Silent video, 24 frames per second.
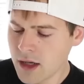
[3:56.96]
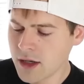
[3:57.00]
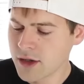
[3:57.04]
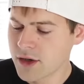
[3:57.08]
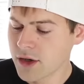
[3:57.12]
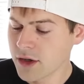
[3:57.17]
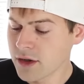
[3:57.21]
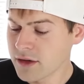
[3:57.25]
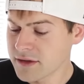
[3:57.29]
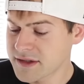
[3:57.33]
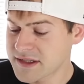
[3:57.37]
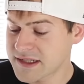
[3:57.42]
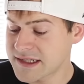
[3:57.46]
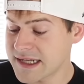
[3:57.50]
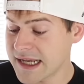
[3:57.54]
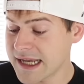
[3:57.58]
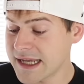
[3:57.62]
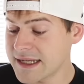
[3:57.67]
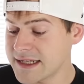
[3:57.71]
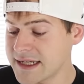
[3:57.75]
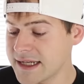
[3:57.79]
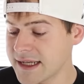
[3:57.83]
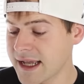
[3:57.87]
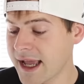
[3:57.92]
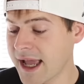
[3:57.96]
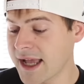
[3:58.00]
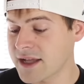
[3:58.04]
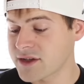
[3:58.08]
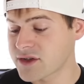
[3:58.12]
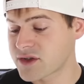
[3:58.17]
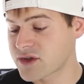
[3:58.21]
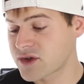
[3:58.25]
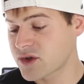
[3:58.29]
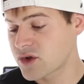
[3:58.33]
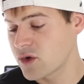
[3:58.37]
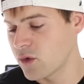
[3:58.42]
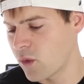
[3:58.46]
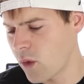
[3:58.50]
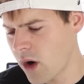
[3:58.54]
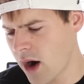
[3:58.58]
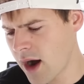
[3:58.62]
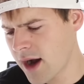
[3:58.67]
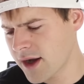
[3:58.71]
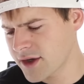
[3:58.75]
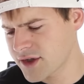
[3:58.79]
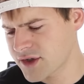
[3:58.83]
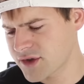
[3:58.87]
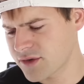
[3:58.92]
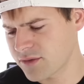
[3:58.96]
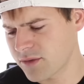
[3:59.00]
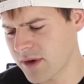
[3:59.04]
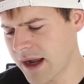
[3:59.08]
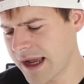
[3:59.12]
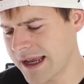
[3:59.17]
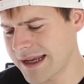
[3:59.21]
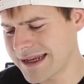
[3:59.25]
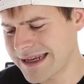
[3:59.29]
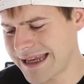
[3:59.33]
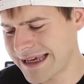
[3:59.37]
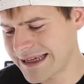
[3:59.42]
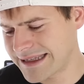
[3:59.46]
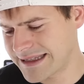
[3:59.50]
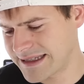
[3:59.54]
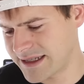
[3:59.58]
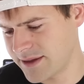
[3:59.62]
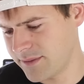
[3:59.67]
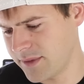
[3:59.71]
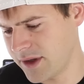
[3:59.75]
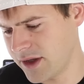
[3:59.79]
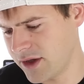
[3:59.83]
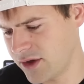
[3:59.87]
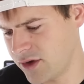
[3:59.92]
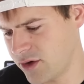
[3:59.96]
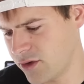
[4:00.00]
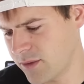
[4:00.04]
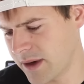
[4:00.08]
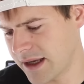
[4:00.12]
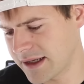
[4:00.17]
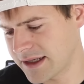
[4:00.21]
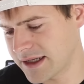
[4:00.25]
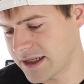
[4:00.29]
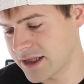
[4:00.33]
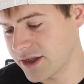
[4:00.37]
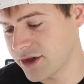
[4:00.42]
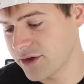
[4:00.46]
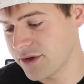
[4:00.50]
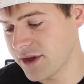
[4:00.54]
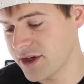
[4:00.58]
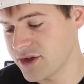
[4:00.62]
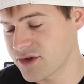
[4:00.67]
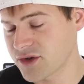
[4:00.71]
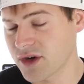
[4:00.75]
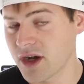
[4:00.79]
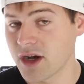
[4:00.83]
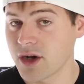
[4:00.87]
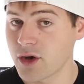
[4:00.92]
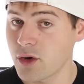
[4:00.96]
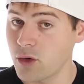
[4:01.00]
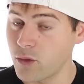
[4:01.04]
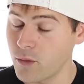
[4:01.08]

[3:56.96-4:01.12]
A girl standing and squashed right next to me, who had clearly drunk